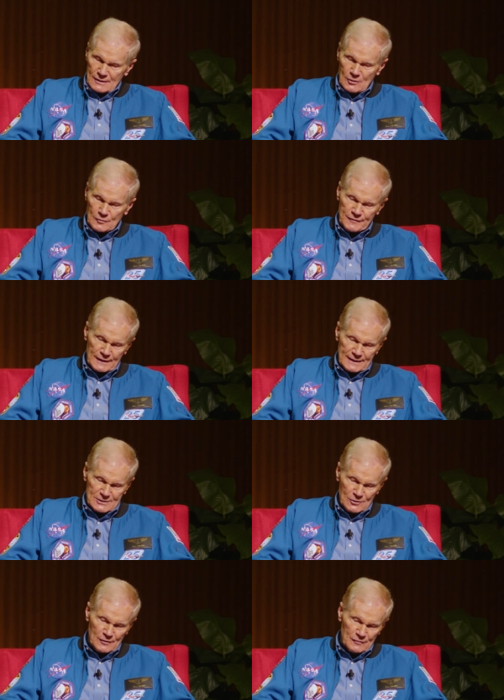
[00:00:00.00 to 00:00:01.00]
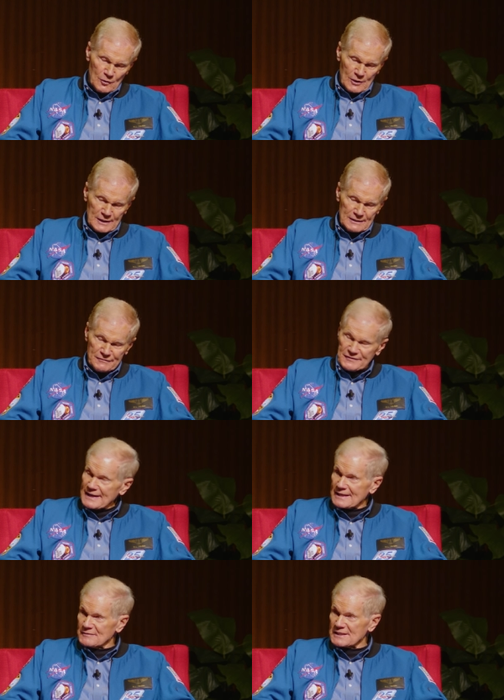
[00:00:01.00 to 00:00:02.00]
hopefully to avoid the
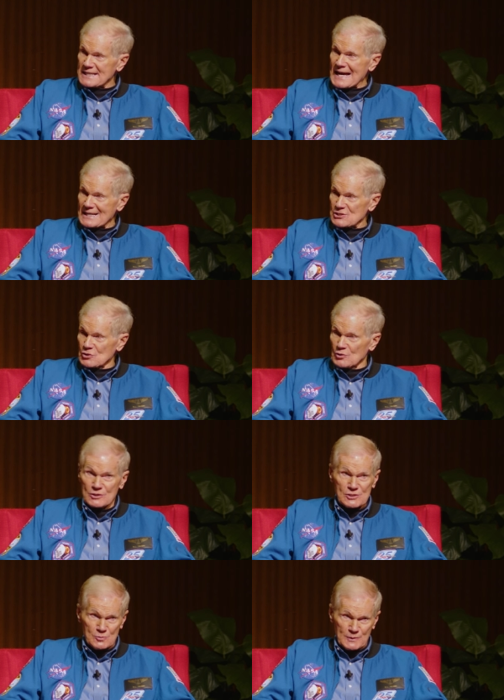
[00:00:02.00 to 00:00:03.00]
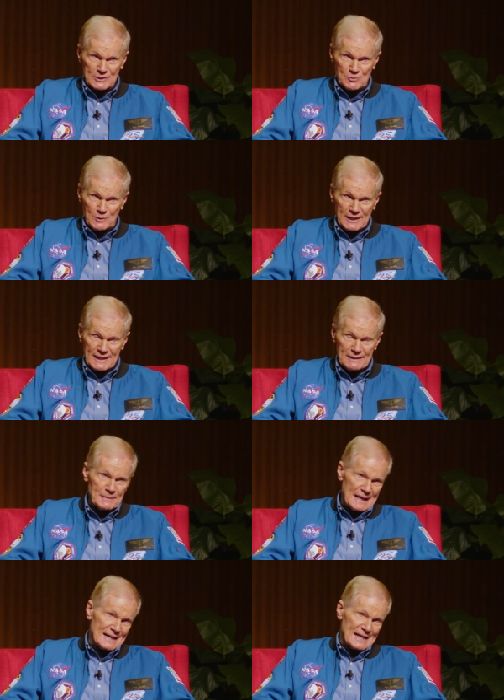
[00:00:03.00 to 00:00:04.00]
fate of the dinosaurs, which were hit
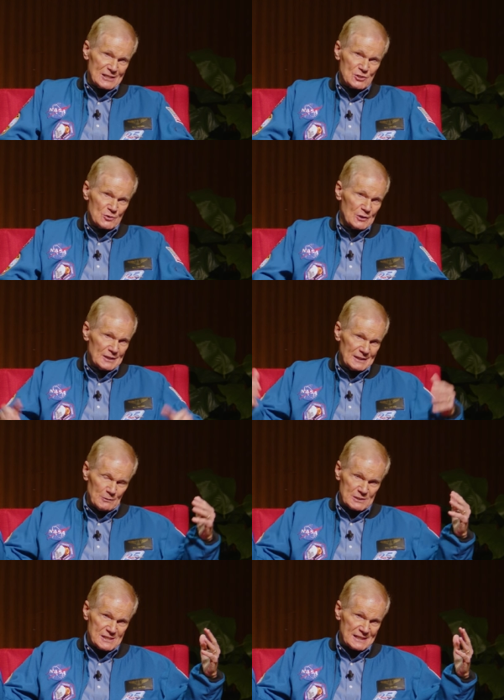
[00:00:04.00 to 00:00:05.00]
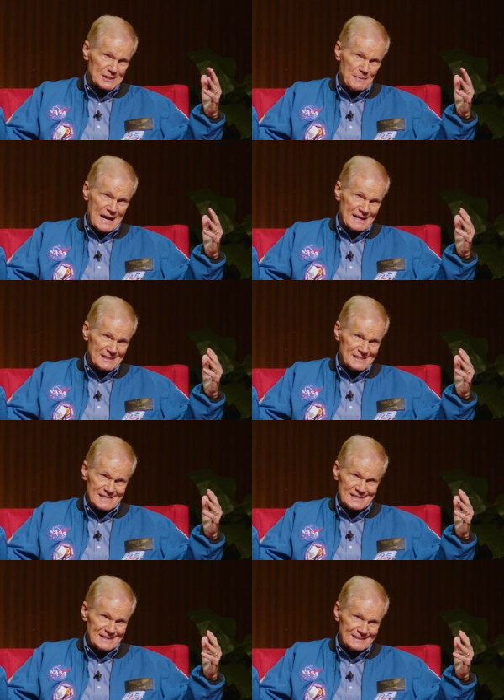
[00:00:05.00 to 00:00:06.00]
by an asteroid that was six miles
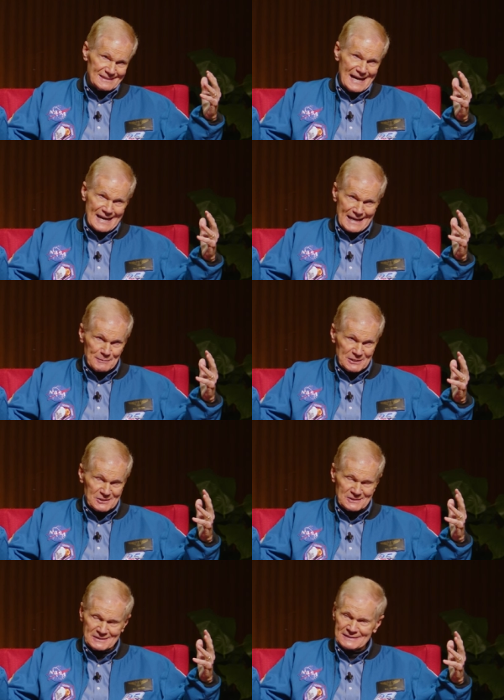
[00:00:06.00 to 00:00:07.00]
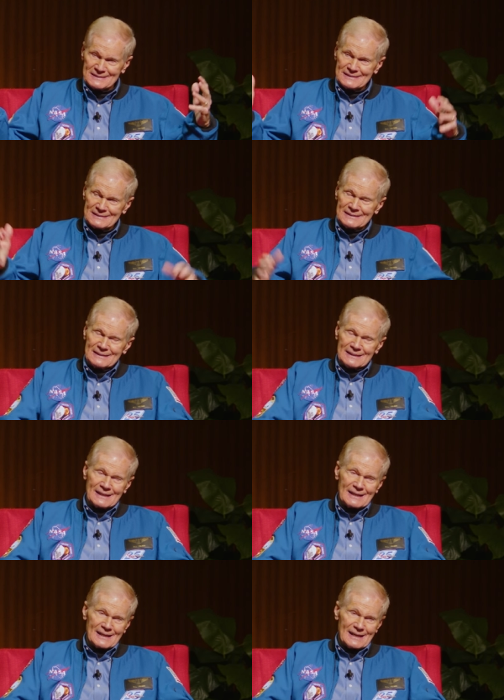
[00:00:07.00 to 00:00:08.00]
in diameter,
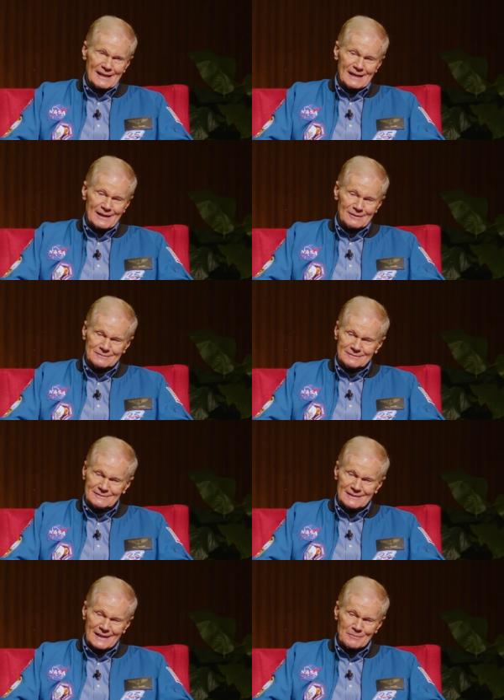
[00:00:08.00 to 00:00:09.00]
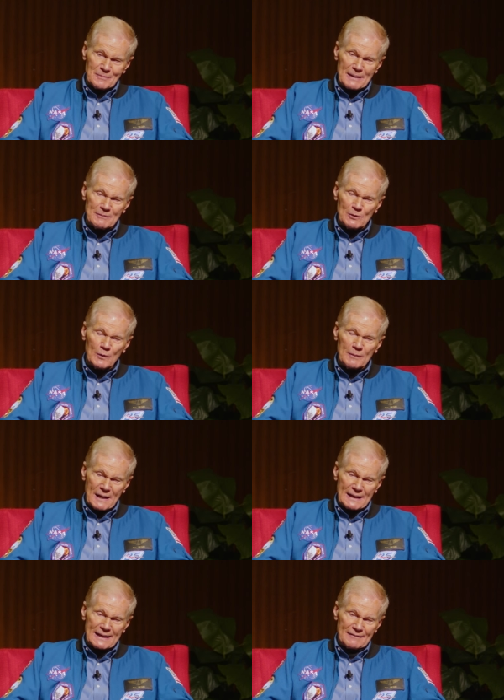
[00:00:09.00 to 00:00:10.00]
uh, then maybe we
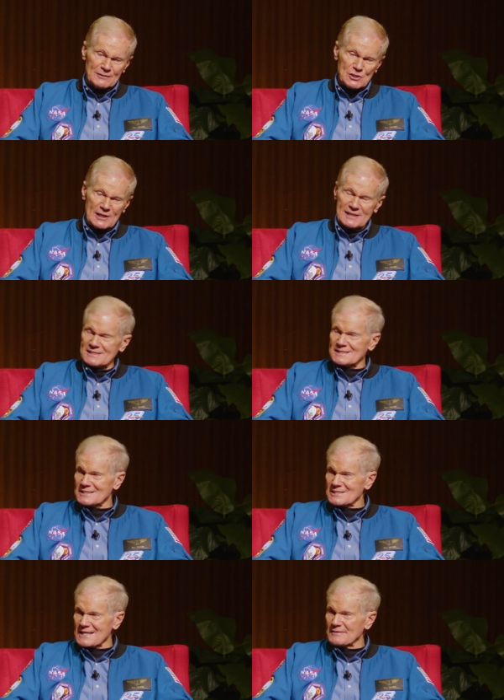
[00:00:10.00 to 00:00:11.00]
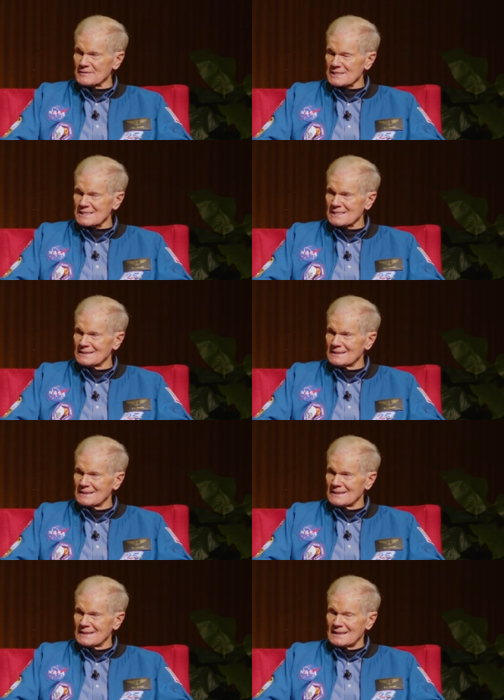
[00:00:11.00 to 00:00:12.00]
might have a chance to save us
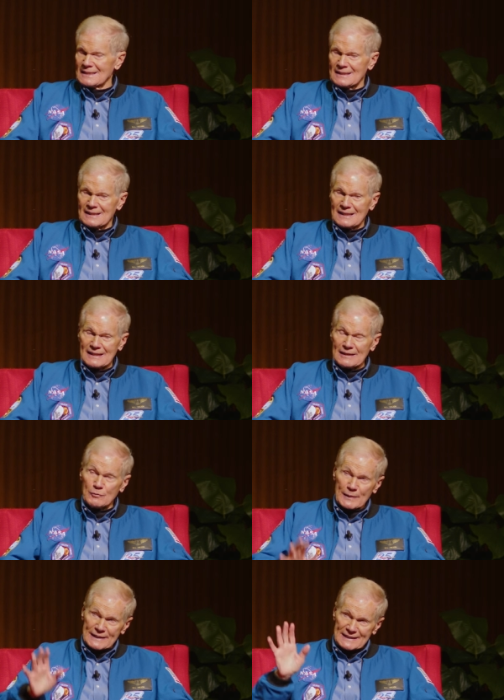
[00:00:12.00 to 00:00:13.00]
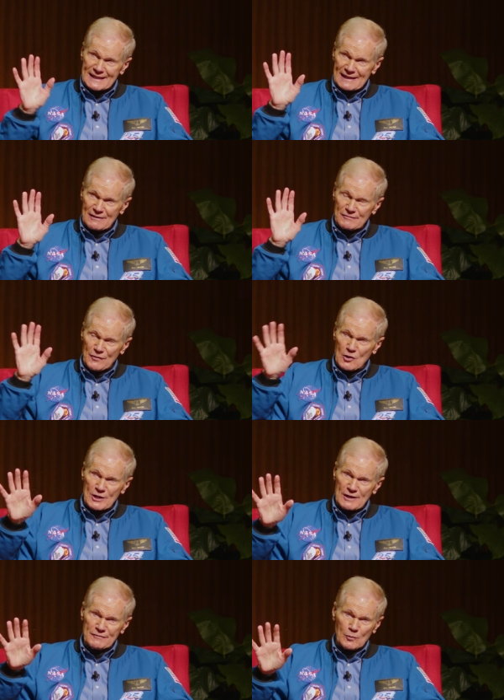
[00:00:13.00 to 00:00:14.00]
uh, if we could get it far
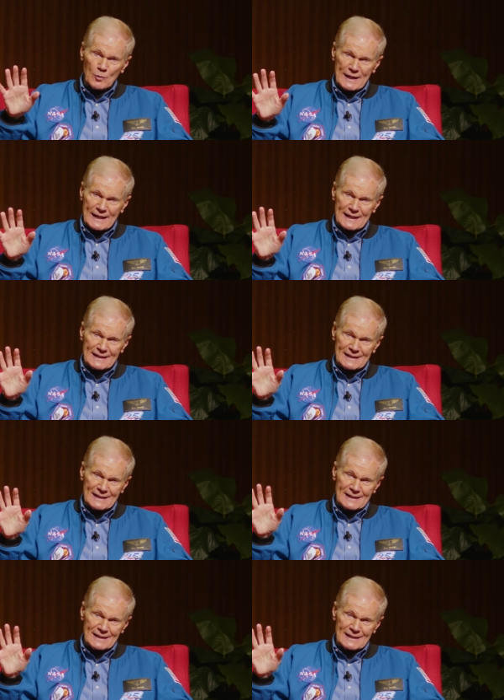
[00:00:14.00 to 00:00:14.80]
enough away